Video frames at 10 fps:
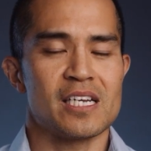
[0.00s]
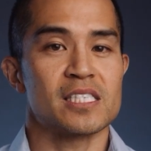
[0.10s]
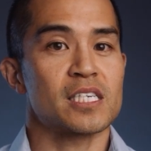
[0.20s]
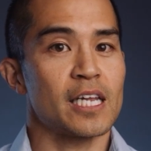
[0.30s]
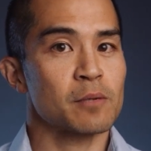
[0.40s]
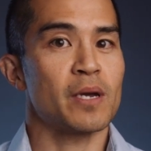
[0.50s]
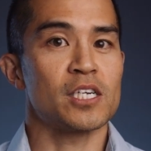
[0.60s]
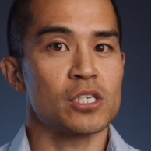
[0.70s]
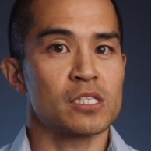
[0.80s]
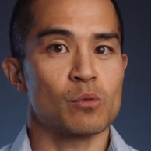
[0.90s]
in select
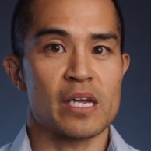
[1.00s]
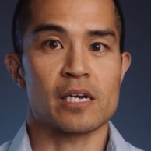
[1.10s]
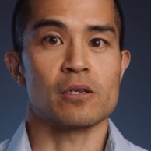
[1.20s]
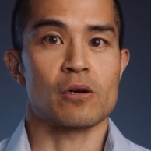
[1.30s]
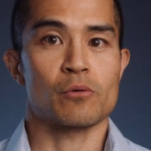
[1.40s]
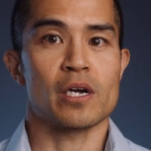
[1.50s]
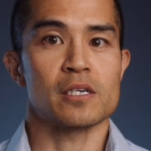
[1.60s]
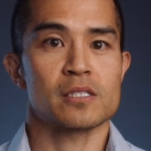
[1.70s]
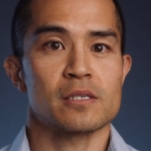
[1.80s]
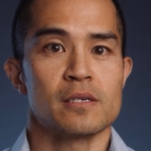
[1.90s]
patients with ankle
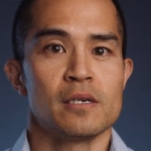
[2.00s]
arthritis.